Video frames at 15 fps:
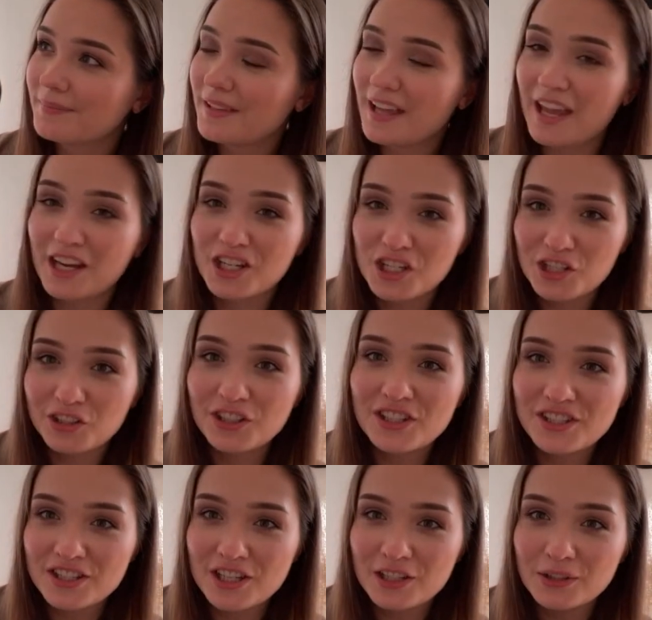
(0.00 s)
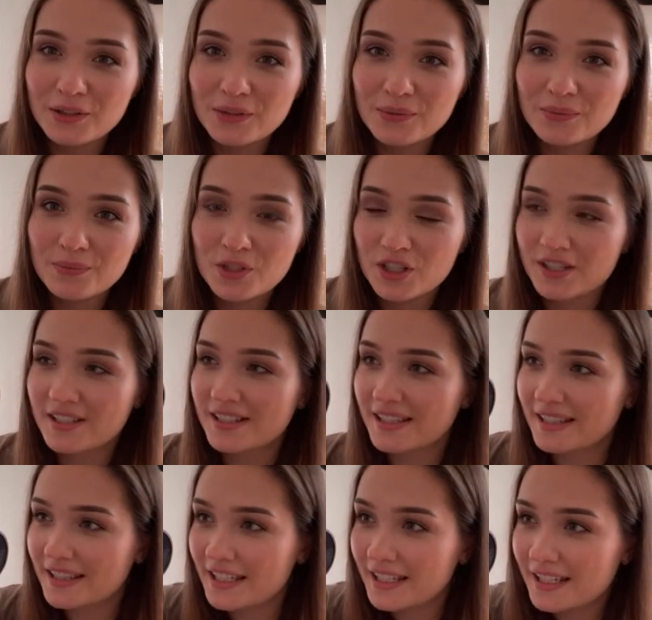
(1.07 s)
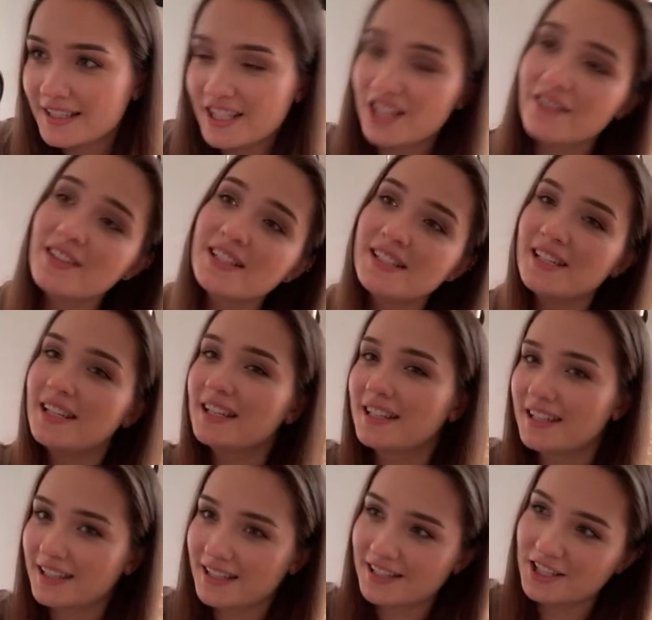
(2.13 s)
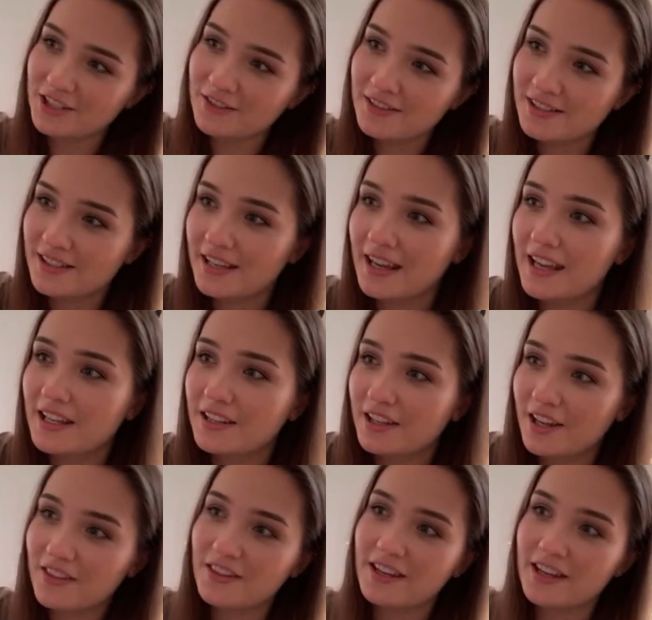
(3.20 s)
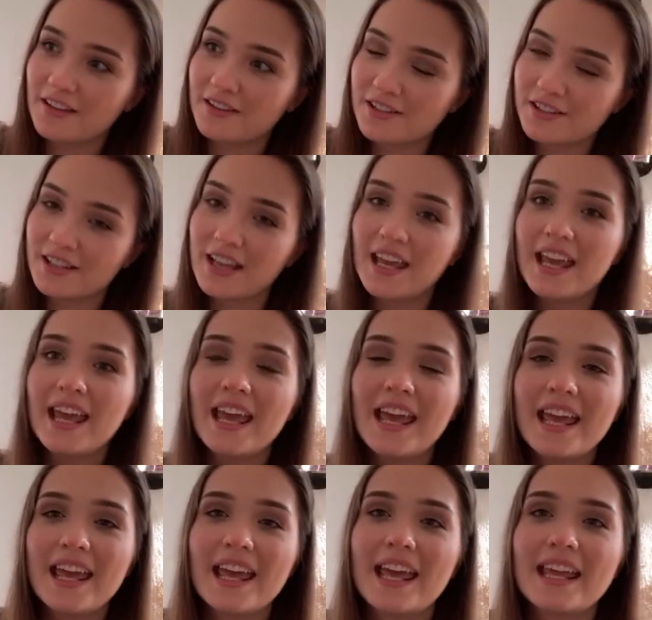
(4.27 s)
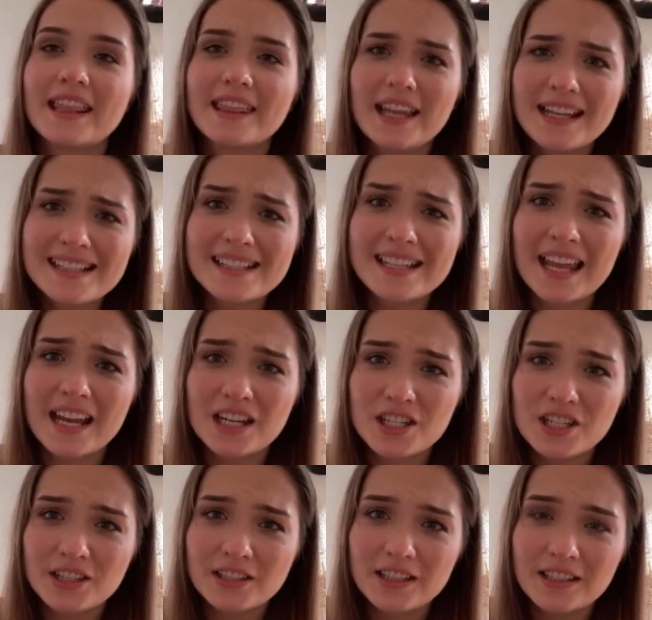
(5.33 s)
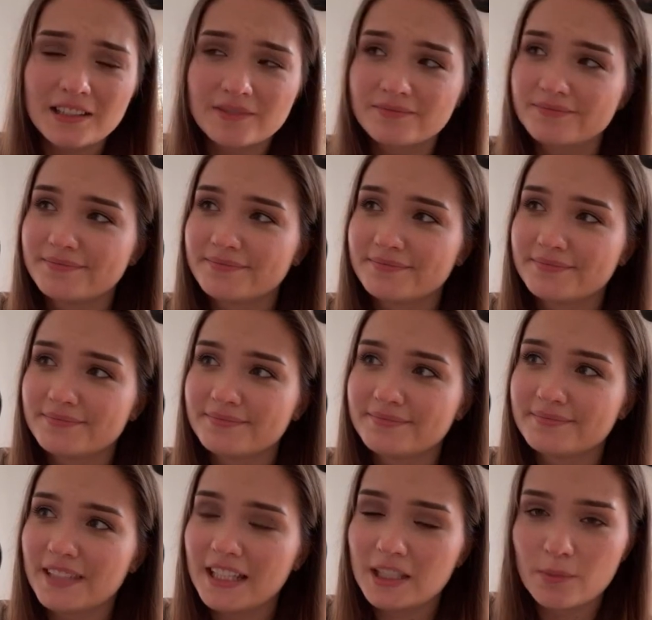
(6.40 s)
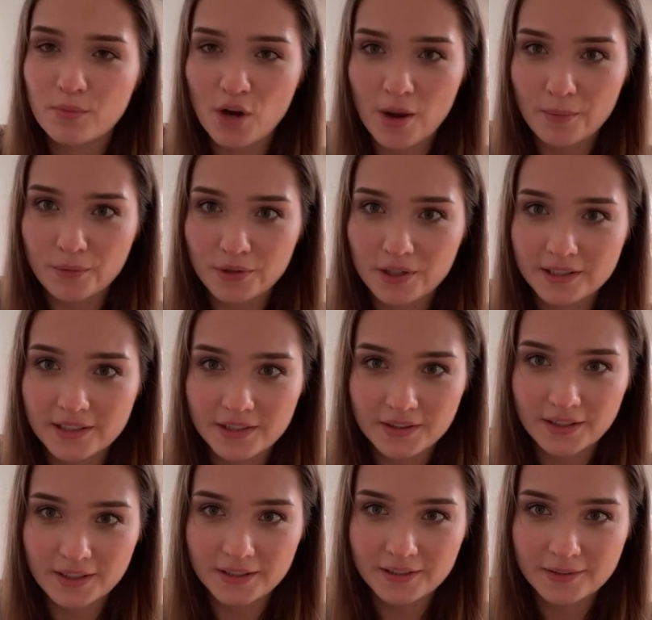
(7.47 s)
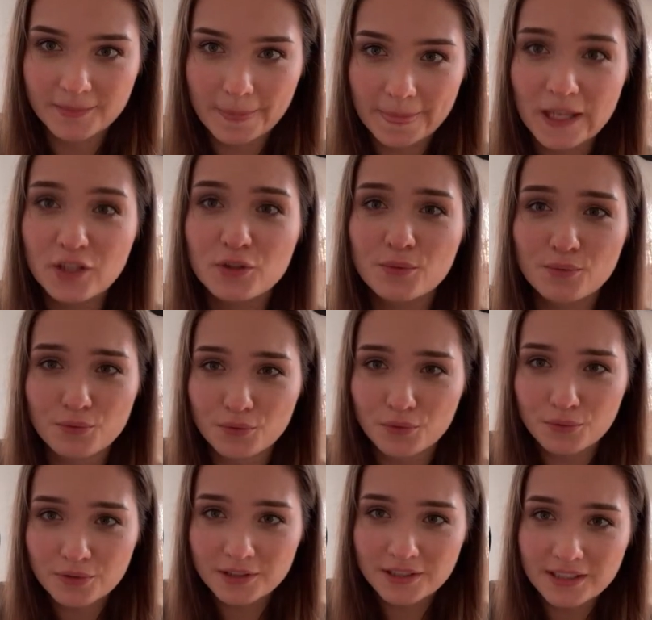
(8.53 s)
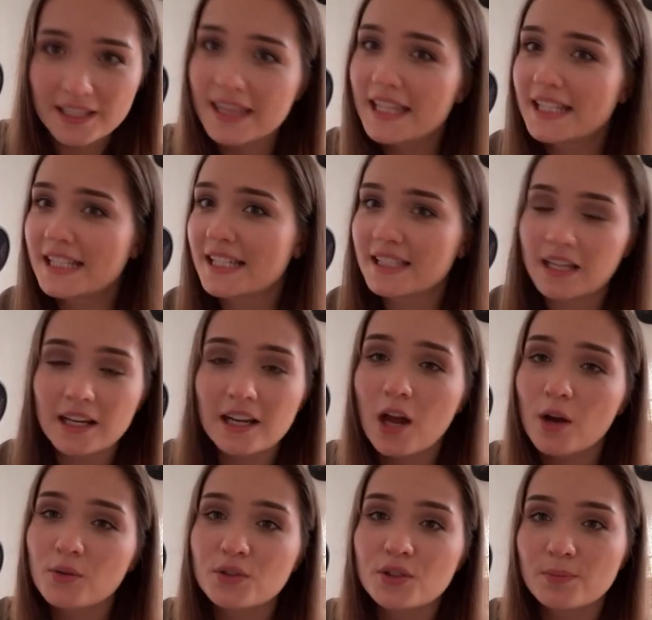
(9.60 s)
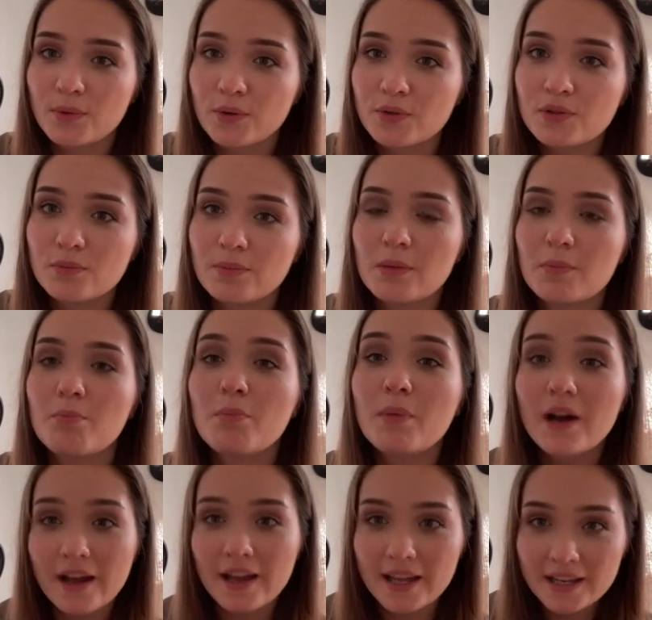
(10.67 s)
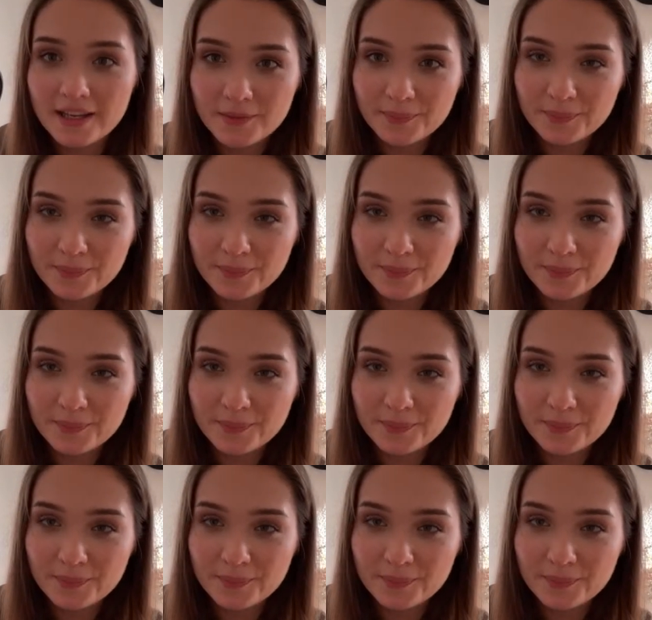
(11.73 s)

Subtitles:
actually tell you, just negativity, negativity, and nothing else. And that's actually inappropriate, I think. It's rude, and this is not how it's supposed to be. But